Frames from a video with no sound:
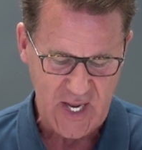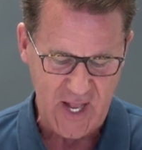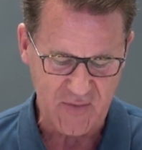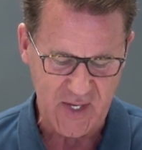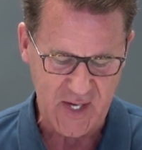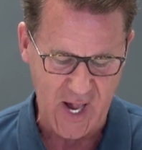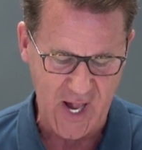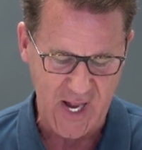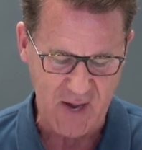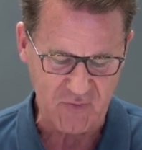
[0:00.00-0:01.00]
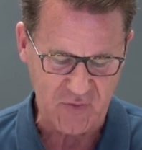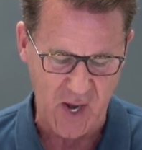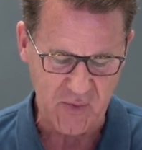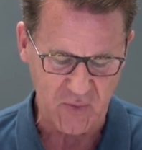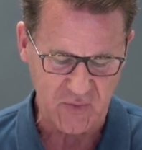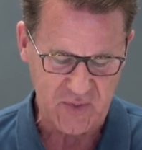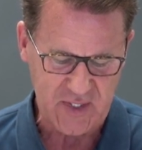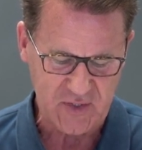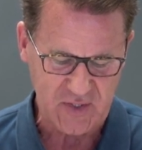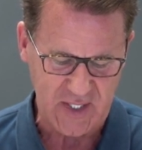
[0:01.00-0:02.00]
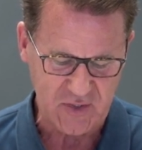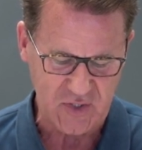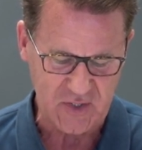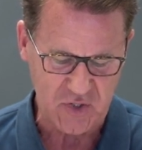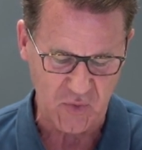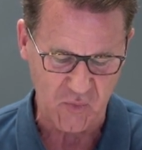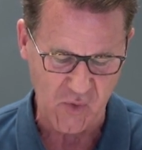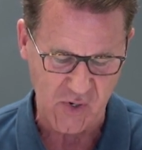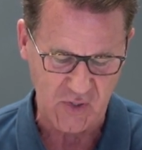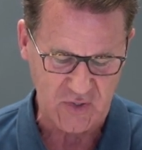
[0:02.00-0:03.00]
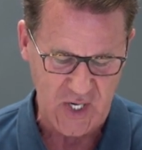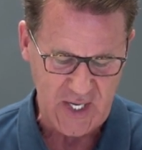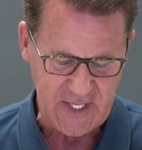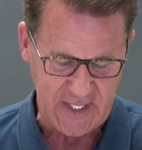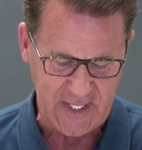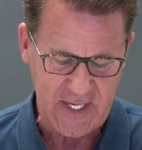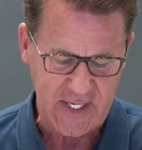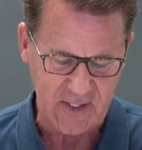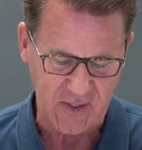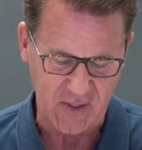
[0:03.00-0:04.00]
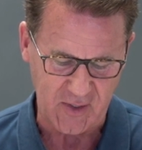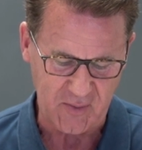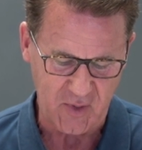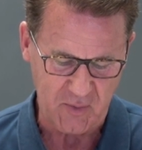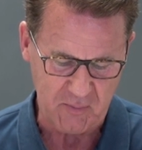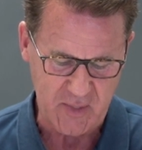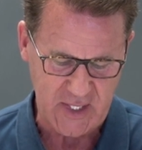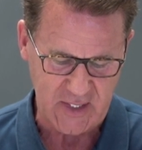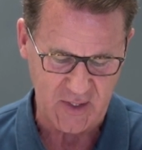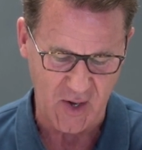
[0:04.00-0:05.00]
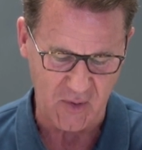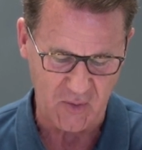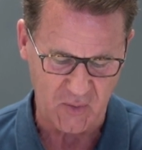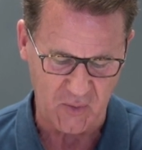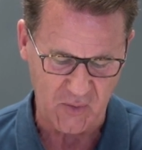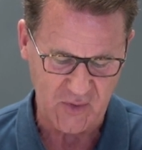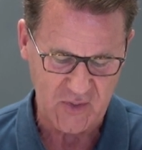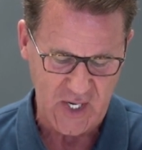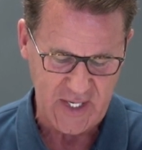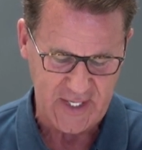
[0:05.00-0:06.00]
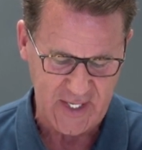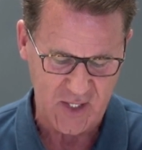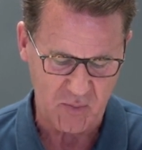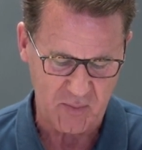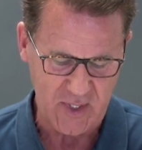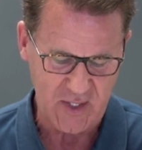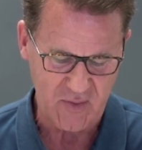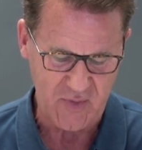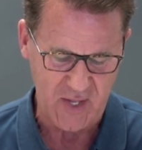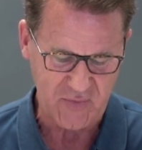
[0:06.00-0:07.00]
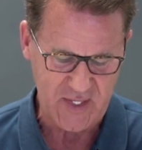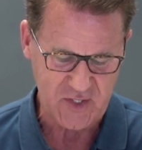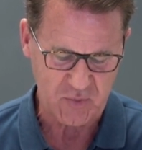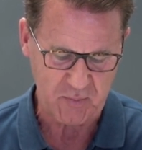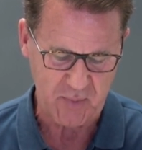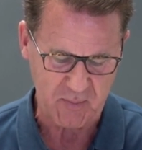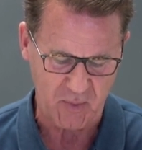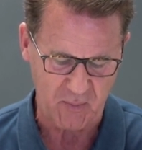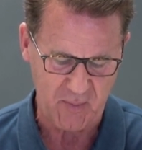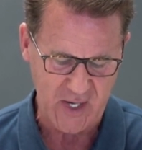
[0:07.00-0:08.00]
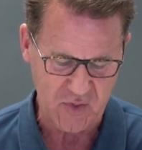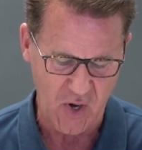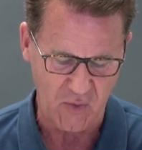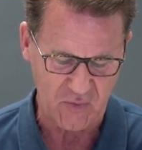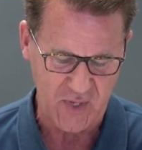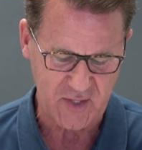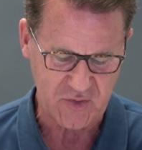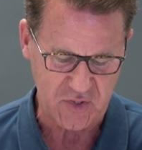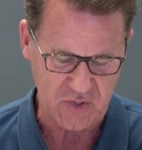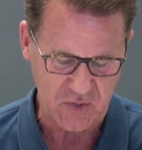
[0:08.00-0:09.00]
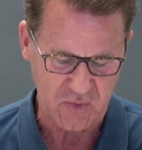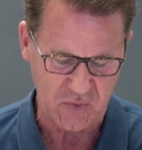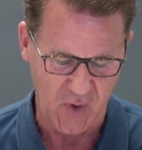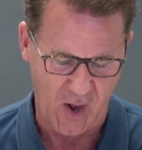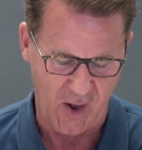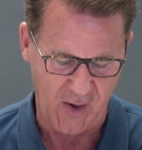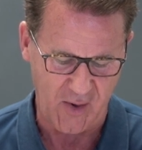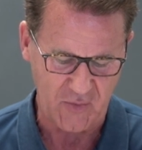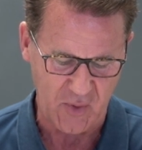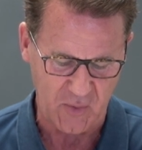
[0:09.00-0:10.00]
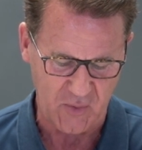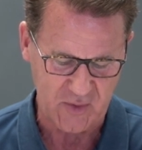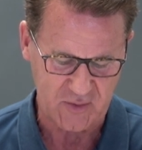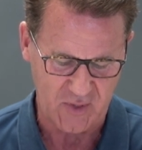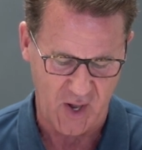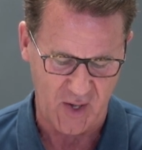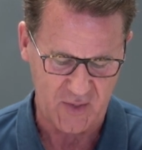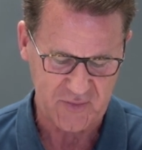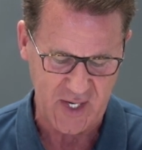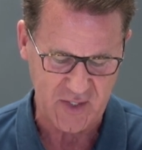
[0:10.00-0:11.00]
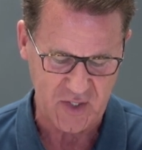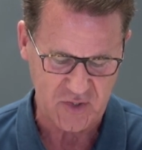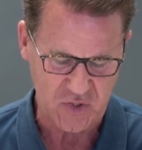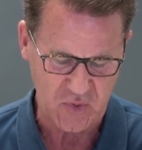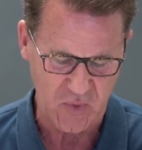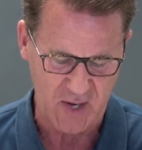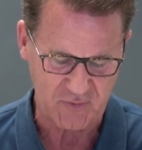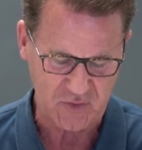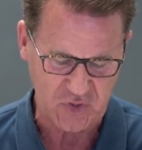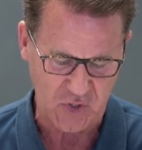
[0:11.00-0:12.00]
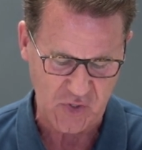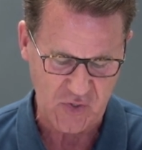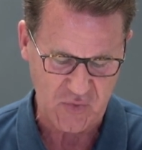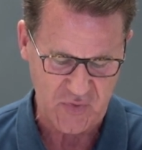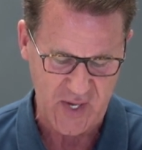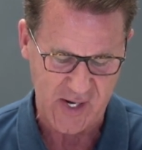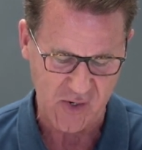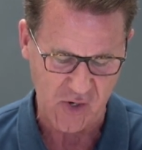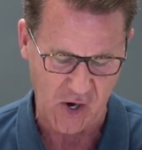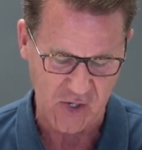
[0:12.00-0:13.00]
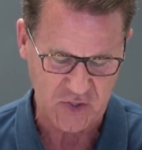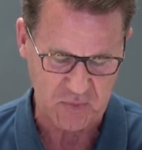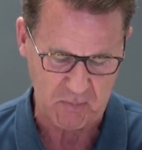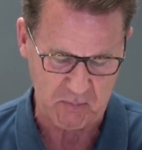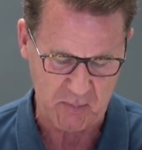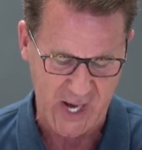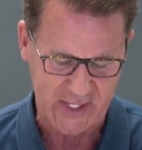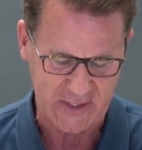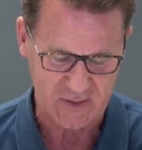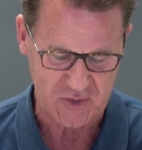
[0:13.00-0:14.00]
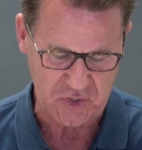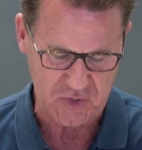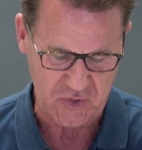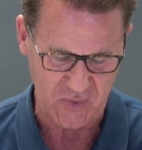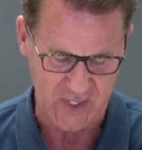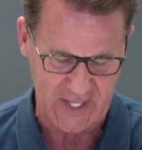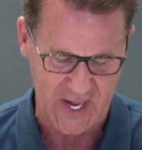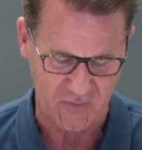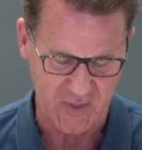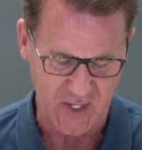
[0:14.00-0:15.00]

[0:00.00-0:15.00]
and that I have done all these things at your word. Hear me, O Lord, hear me that this people may know that you are the Lord God and that you have turned their hearts back to you again.